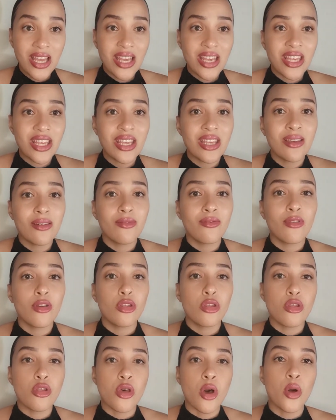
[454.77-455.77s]

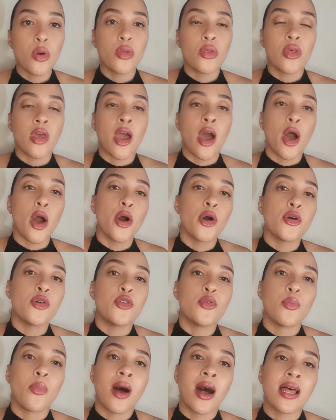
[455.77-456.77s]
Even though they are
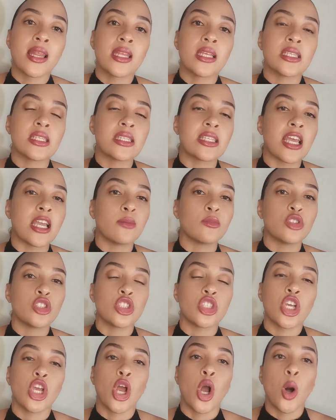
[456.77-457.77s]
owned by the same
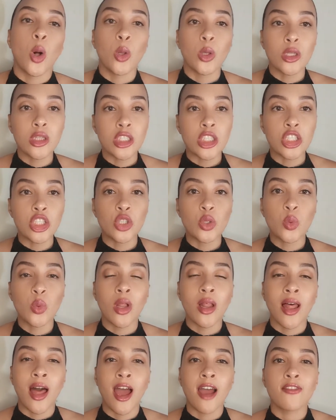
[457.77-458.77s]
shareholder, you
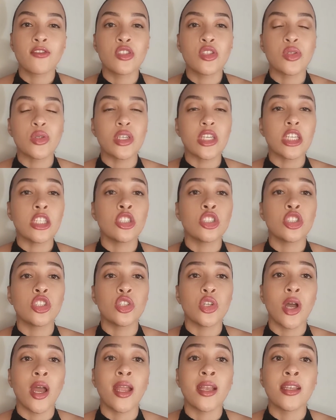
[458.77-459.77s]
will have to issue
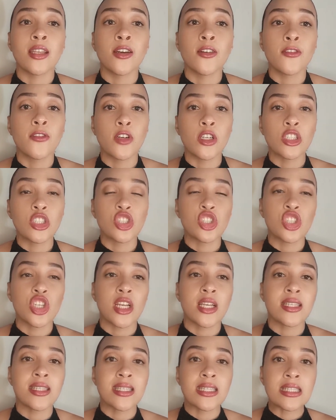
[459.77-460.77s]
a different
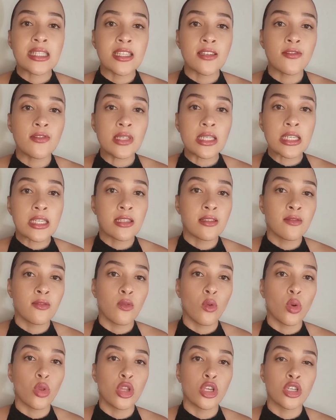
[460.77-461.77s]
share certificate
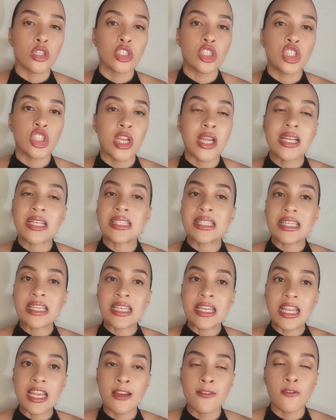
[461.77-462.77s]
for the shares
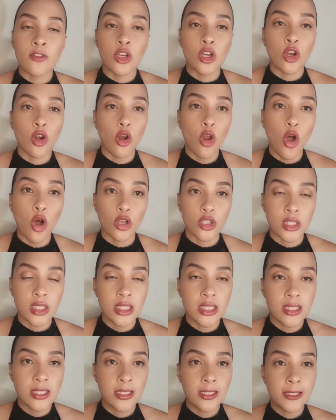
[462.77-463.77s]
in every class.